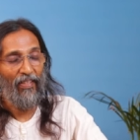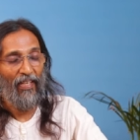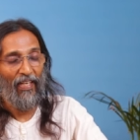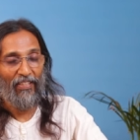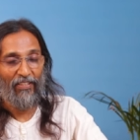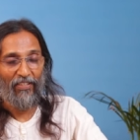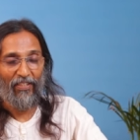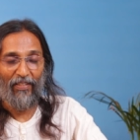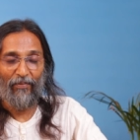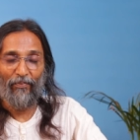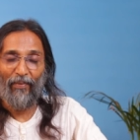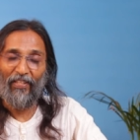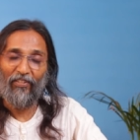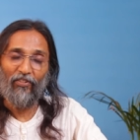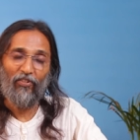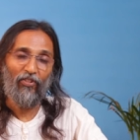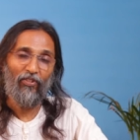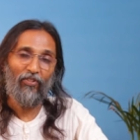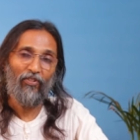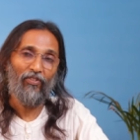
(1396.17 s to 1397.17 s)
As I
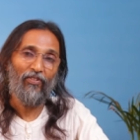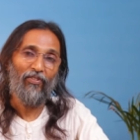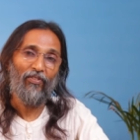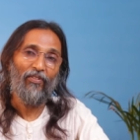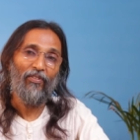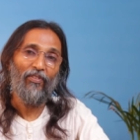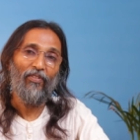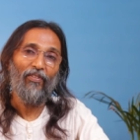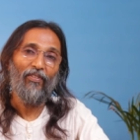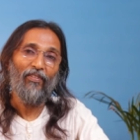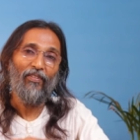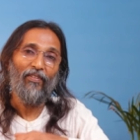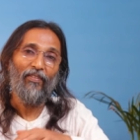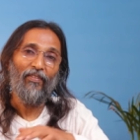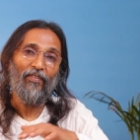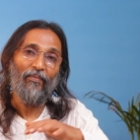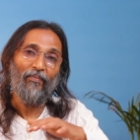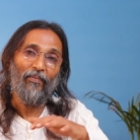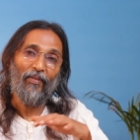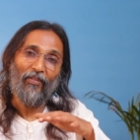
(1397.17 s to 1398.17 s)
mentioned,
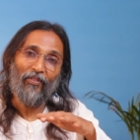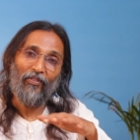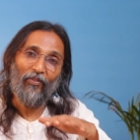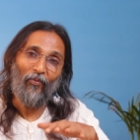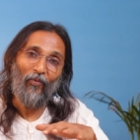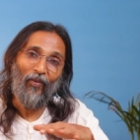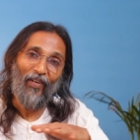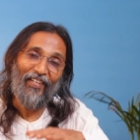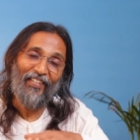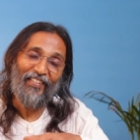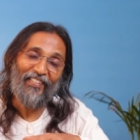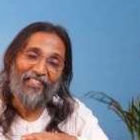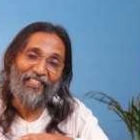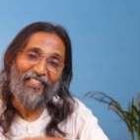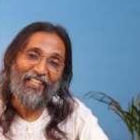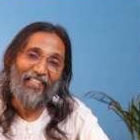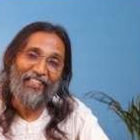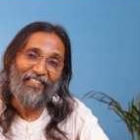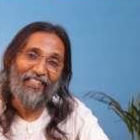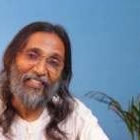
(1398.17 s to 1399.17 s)
because the world is
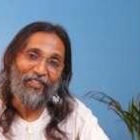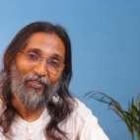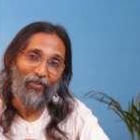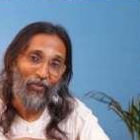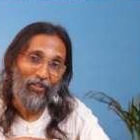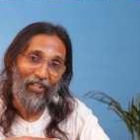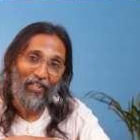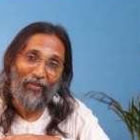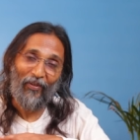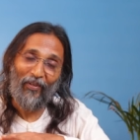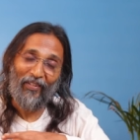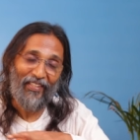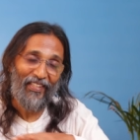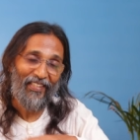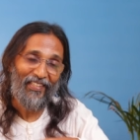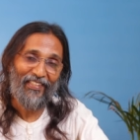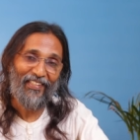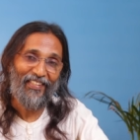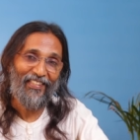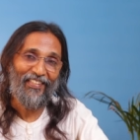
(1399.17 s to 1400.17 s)
changing, social
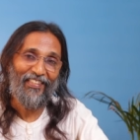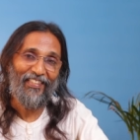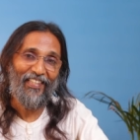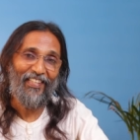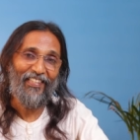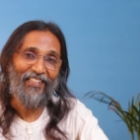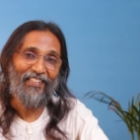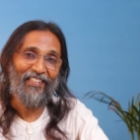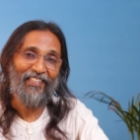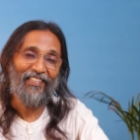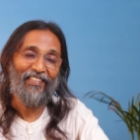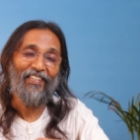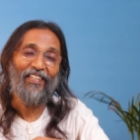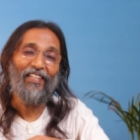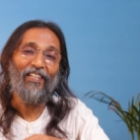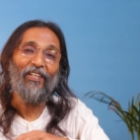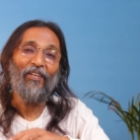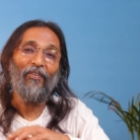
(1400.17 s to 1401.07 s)
context is changing,